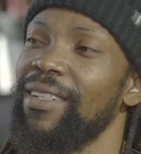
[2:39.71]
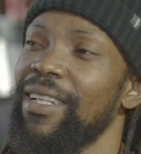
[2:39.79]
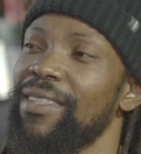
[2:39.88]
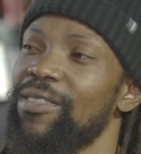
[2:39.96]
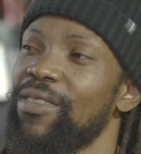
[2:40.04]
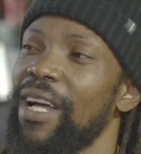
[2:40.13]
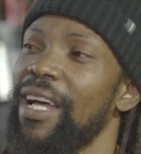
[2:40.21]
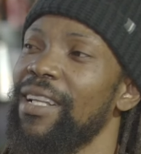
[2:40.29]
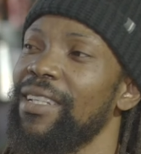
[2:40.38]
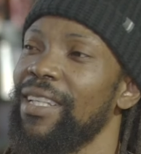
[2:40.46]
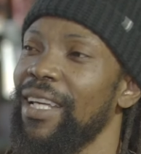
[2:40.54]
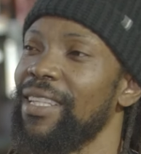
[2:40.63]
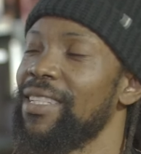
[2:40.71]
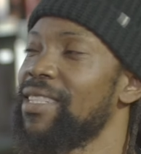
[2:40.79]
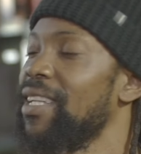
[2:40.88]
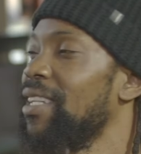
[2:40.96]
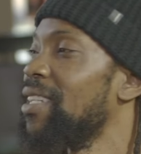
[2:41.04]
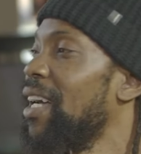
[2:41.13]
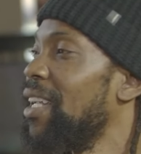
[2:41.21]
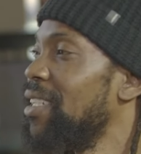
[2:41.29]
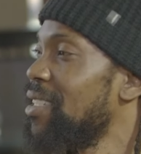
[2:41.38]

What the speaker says: let's try and get this thing done.